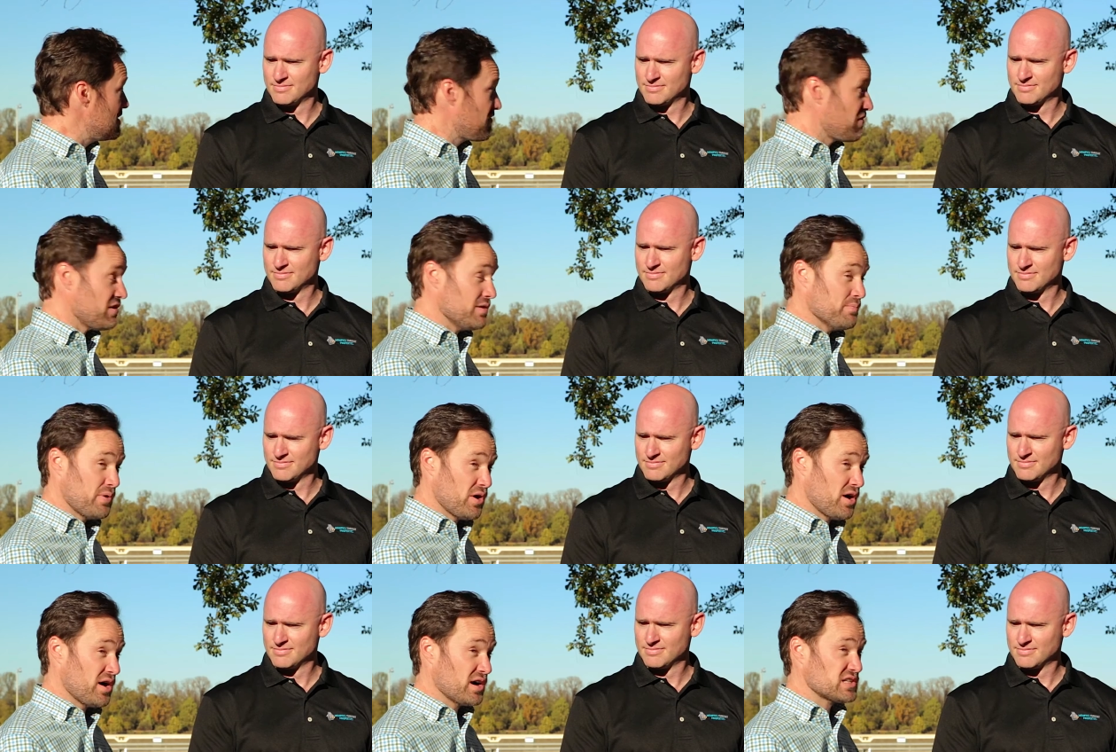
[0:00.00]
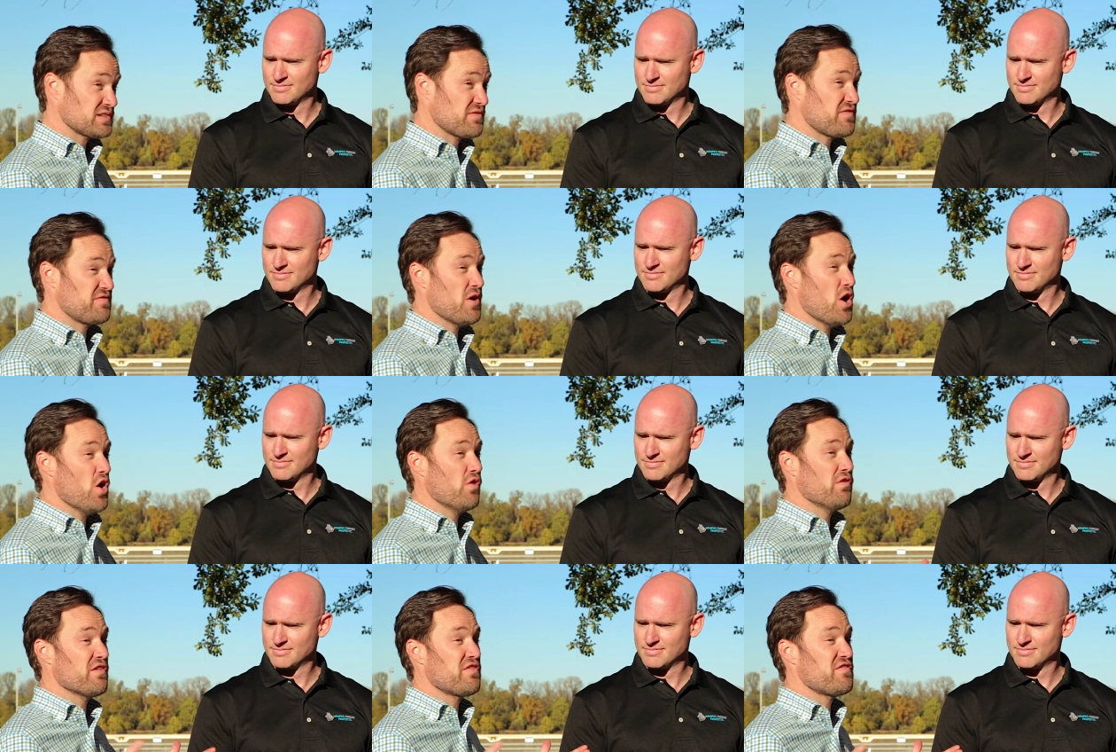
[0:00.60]
Speaker 1: different parks,
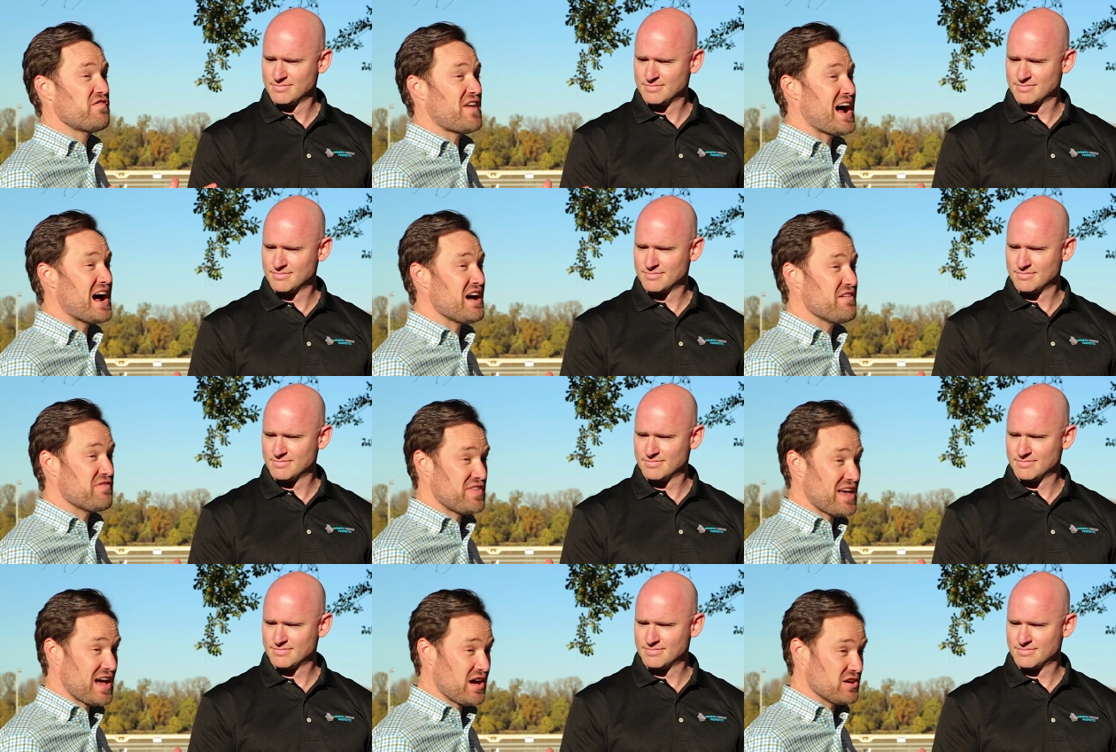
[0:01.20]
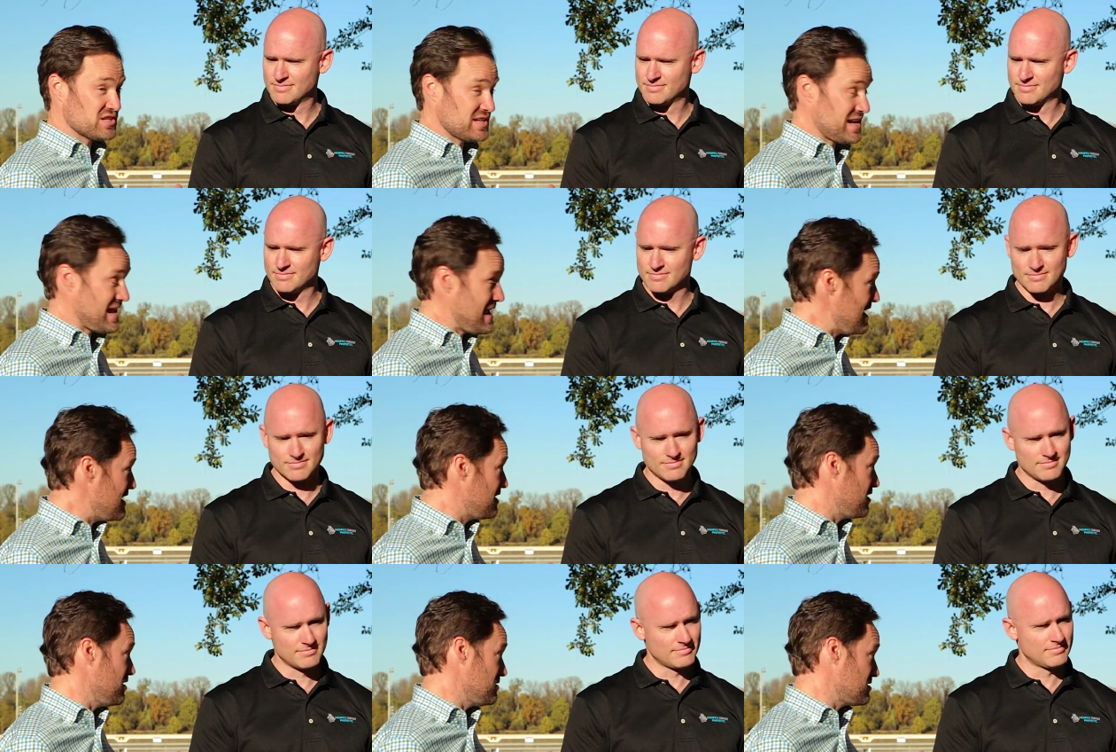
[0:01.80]
over five thousand
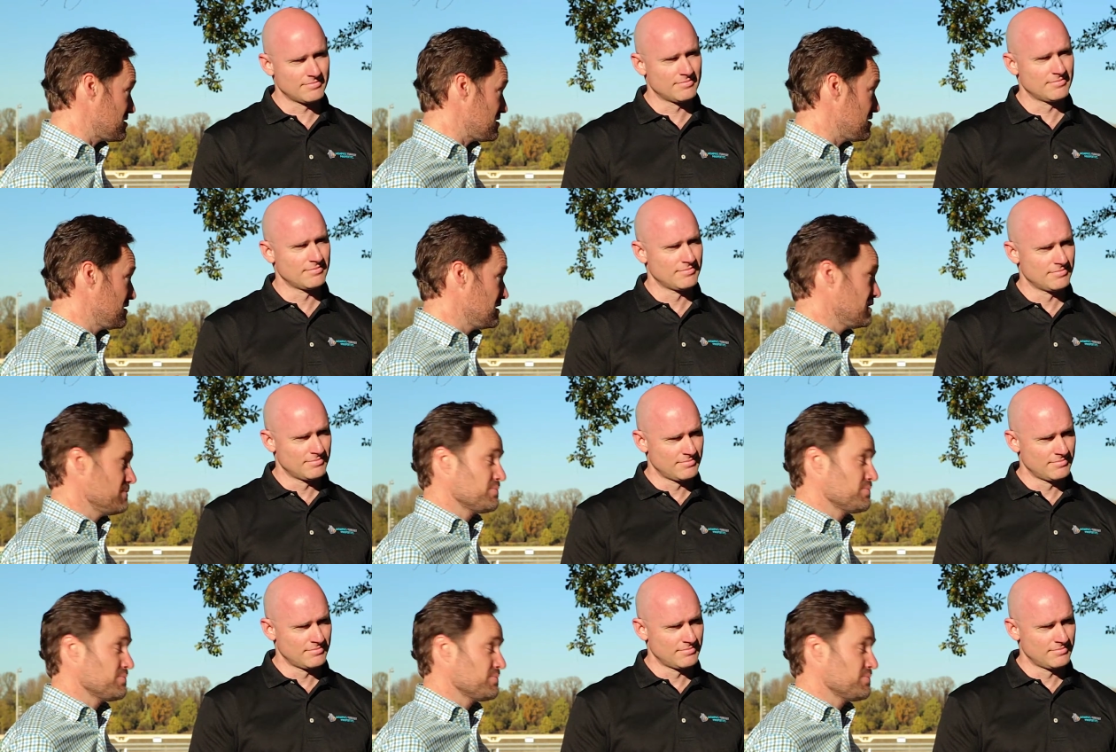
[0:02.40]
acres